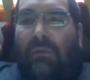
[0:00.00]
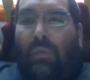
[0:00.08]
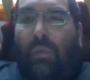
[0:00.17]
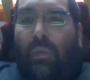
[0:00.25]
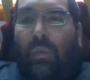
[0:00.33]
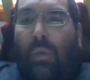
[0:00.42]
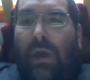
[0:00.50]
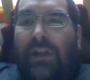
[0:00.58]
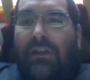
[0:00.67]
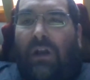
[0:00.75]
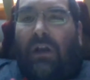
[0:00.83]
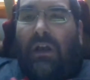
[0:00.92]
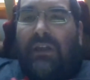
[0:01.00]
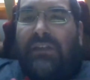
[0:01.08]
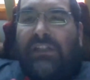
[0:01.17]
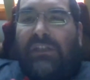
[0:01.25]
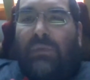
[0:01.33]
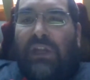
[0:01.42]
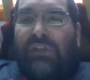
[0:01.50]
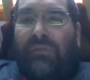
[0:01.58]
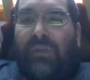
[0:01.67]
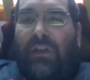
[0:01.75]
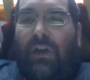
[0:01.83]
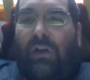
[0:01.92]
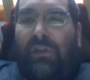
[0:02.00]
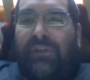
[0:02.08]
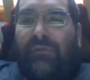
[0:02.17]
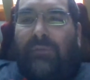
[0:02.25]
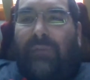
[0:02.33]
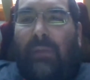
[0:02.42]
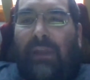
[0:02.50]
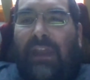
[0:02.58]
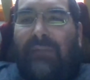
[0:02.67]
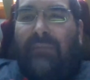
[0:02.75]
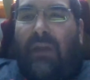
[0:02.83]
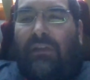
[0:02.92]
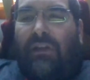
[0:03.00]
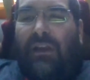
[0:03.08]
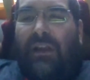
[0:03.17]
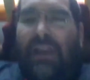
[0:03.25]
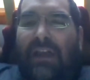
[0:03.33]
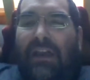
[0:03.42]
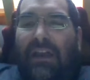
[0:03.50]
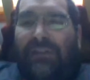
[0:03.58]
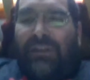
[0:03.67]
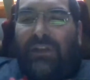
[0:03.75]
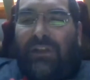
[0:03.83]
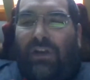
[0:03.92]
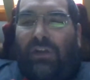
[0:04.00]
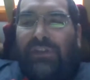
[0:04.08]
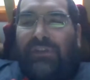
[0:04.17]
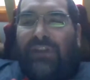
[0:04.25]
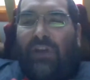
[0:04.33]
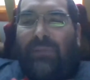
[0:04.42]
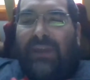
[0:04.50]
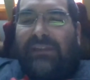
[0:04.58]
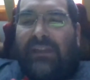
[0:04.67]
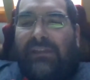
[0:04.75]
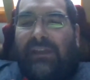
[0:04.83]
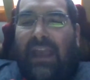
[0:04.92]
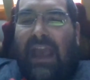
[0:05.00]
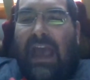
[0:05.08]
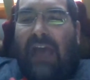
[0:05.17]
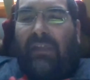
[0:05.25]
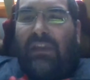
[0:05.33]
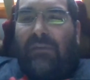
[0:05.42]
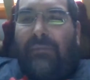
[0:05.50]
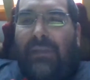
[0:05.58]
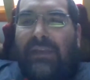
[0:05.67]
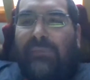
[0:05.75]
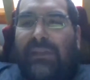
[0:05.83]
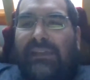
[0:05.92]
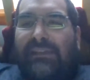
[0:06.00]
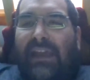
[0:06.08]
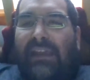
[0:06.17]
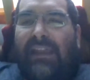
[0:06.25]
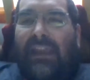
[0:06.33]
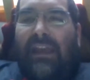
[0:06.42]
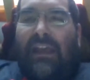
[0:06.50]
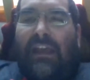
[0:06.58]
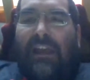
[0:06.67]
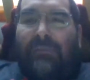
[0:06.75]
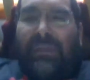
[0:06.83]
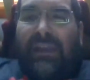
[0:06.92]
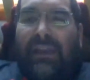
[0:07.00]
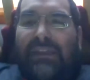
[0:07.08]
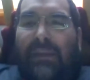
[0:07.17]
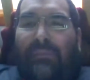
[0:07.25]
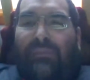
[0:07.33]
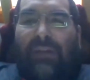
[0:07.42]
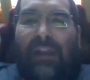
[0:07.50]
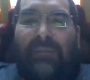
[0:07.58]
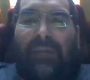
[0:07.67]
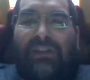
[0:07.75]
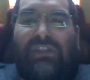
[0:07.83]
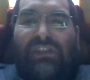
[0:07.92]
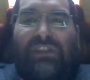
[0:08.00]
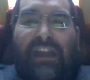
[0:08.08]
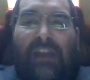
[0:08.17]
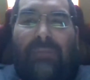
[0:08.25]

what caused the switch from the cult of Republican motherhood to the cult of domesticity? Allie, you must be psychic because you pretty much set up